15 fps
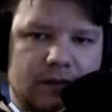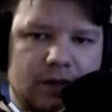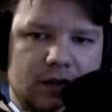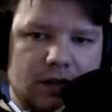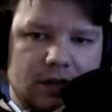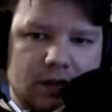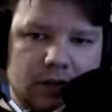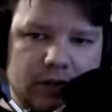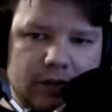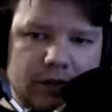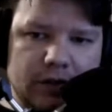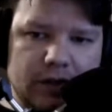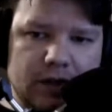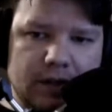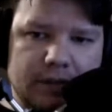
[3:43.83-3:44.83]
Oh, we're
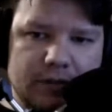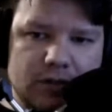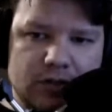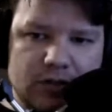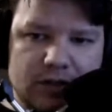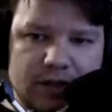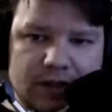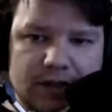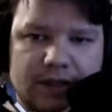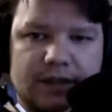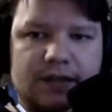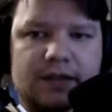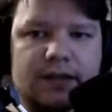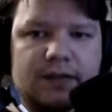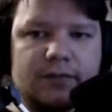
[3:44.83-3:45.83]
good. I'm just
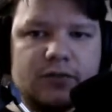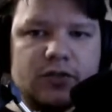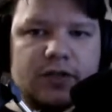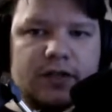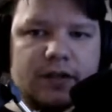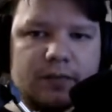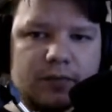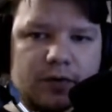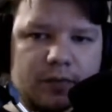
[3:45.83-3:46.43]
uh I'm trying to